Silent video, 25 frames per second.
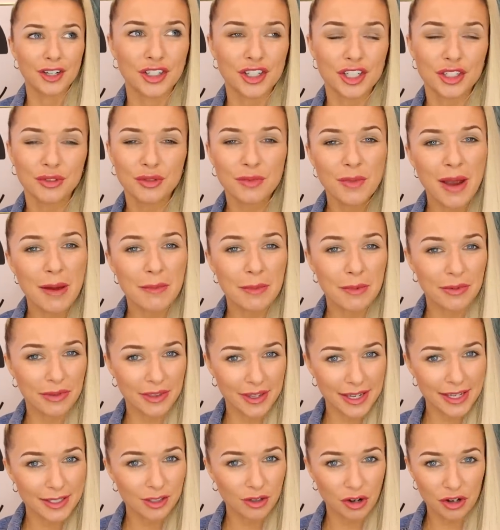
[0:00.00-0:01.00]
just remember,
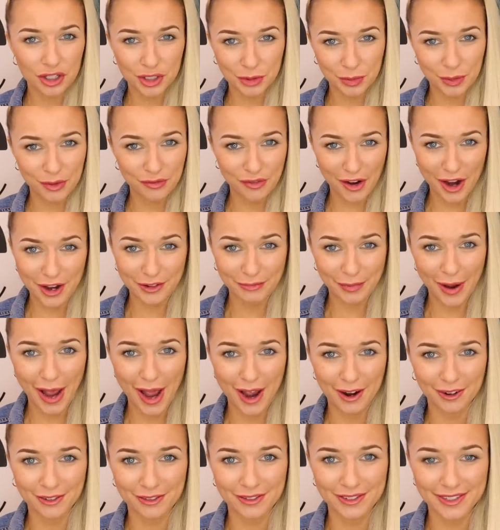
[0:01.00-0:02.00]
these cost me £5.
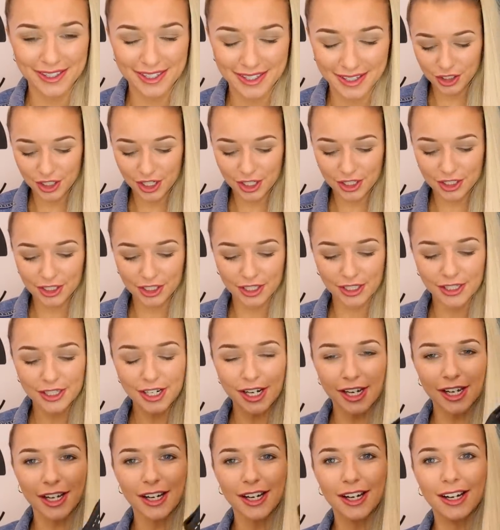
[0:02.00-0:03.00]

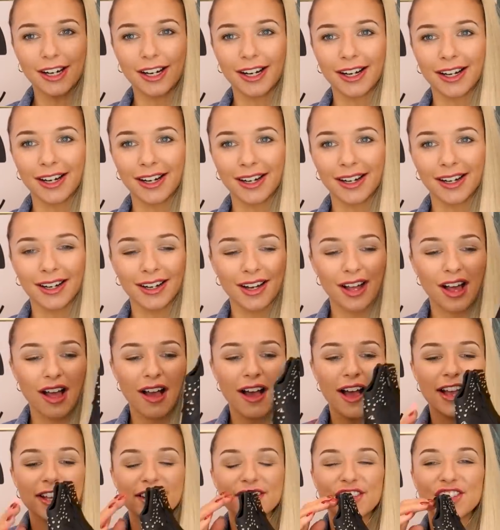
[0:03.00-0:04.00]
Da-da-da-da!
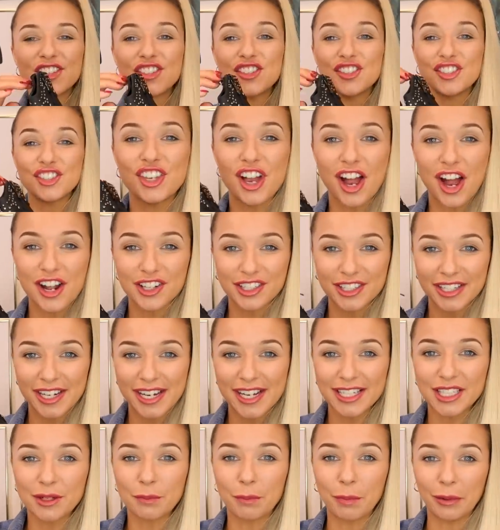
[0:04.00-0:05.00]

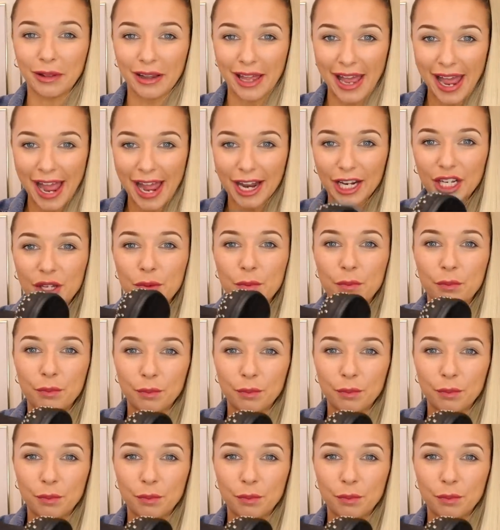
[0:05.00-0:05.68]
Studded black